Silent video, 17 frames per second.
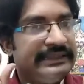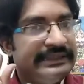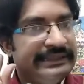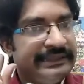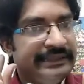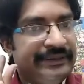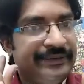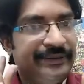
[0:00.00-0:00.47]

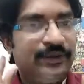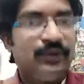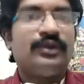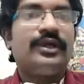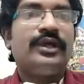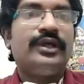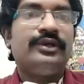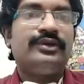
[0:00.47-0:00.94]
Don't
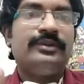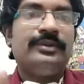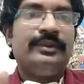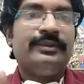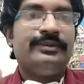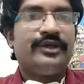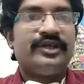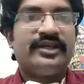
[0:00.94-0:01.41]
allow the baby
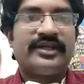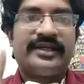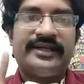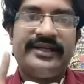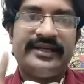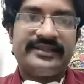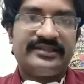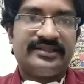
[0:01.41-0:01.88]
to cry
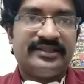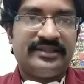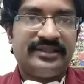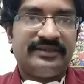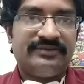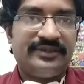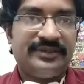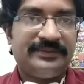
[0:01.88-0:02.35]

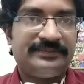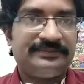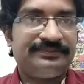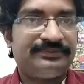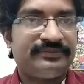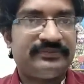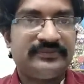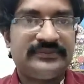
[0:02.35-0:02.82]
excessively.
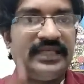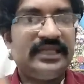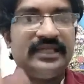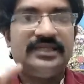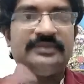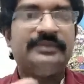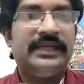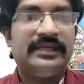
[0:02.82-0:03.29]
That is
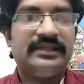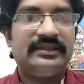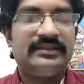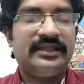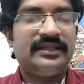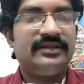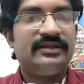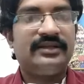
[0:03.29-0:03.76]
bad. That
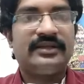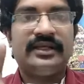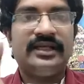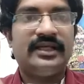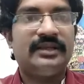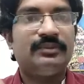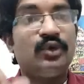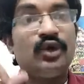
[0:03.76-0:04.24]
will create
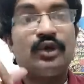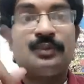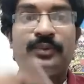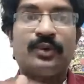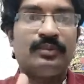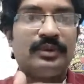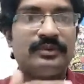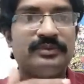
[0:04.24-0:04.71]
more
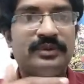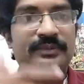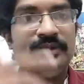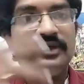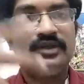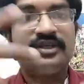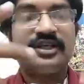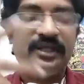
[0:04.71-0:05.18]
problems. Baby
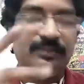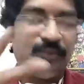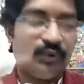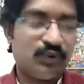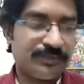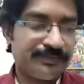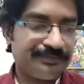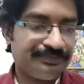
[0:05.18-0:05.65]
will cry more.
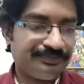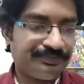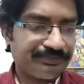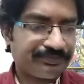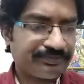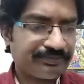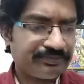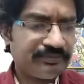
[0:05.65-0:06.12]

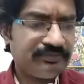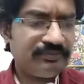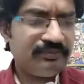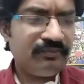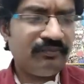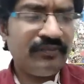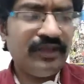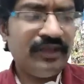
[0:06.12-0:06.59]

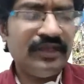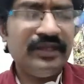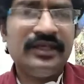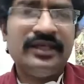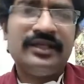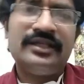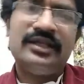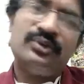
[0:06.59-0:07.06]

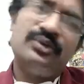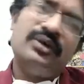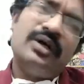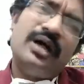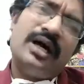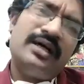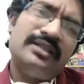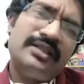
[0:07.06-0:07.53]
Now,
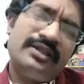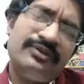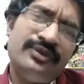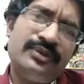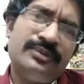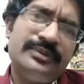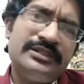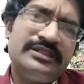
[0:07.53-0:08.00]
other few
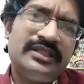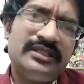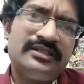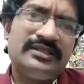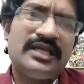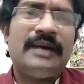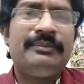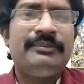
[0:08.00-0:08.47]
mistakes,
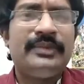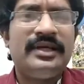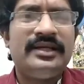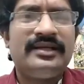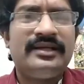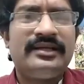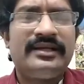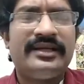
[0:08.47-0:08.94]
umbilical
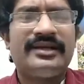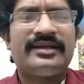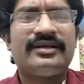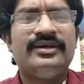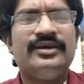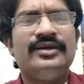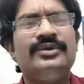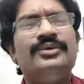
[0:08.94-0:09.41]
care.
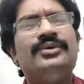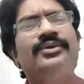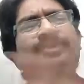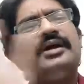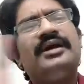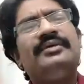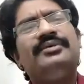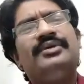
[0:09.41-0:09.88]
Don't
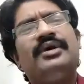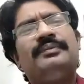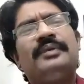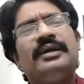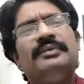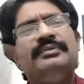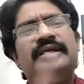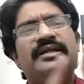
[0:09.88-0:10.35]
have to apply
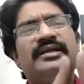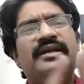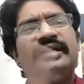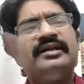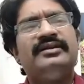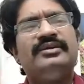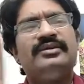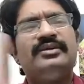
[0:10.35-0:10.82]
betadine.
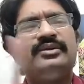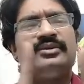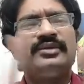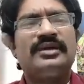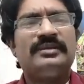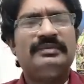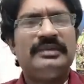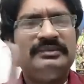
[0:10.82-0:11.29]
Don't
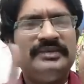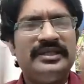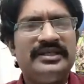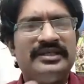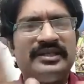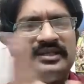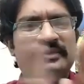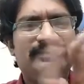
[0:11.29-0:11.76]
apply
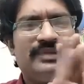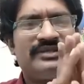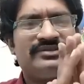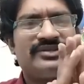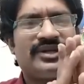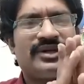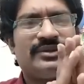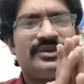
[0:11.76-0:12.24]
betadine, please
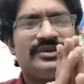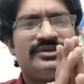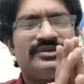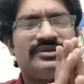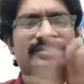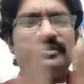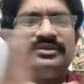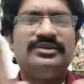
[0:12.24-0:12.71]
request.
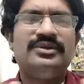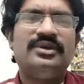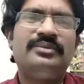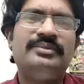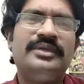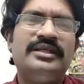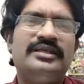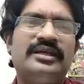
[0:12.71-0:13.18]
No
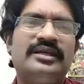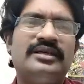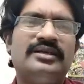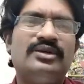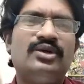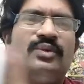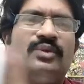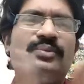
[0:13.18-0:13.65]
betadine.
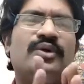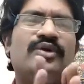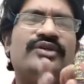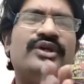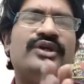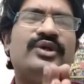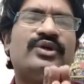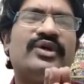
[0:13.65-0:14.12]
No
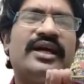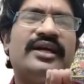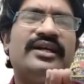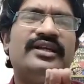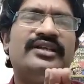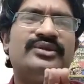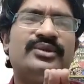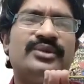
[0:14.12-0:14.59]
povidone iodine
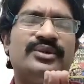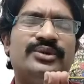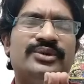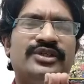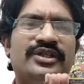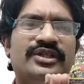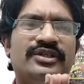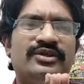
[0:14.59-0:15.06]

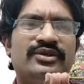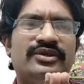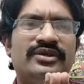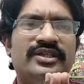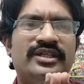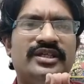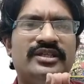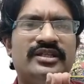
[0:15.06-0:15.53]
solution. No any
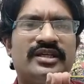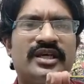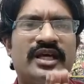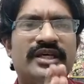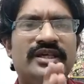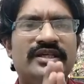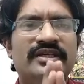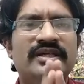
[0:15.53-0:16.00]
other
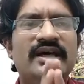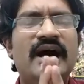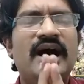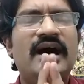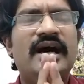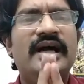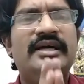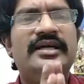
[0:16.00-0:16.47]
iodine.
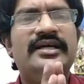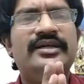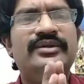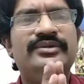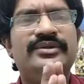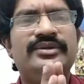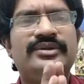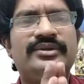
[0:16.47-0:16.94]
Iodine you
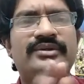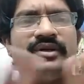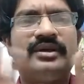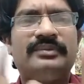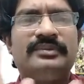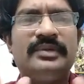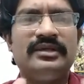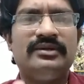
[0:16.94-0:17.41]
should not
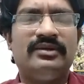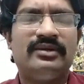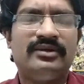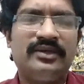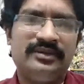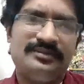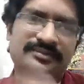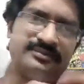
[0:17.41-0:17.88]
apply on
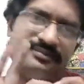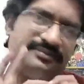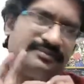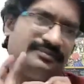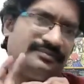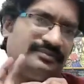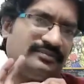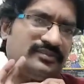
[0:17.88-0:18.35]

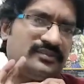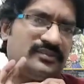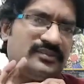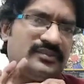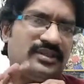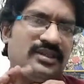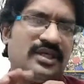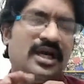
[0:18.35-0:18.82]

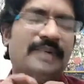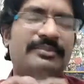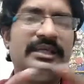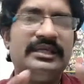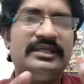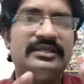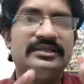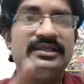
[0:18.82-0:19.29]

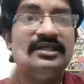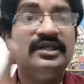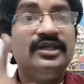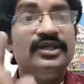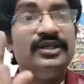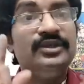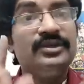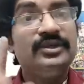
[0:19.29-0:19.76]
umbilicus.
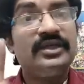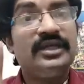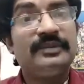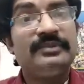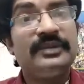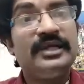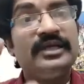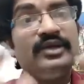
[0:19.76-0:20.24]
You can
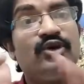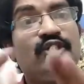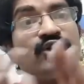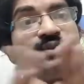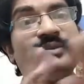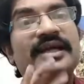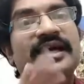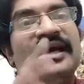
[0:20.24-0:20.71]
apply
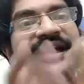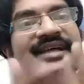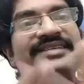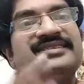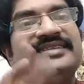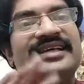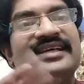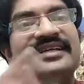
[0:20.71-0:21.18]
normal hand
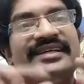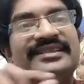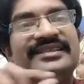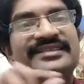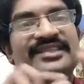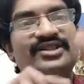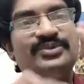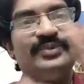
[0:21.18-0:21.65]
sanitizer
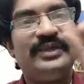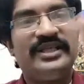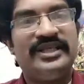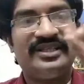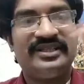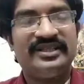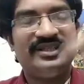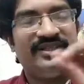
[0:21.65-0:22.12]
spirit.
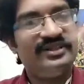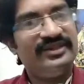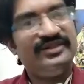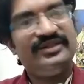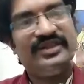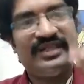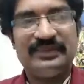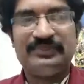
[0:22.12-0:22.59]
You
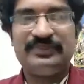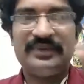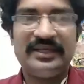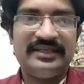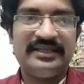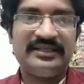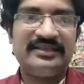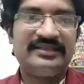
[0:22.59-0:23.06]
can apply
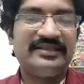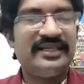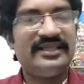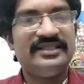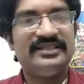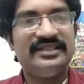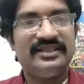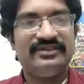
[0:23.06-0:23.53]
that. That is enough.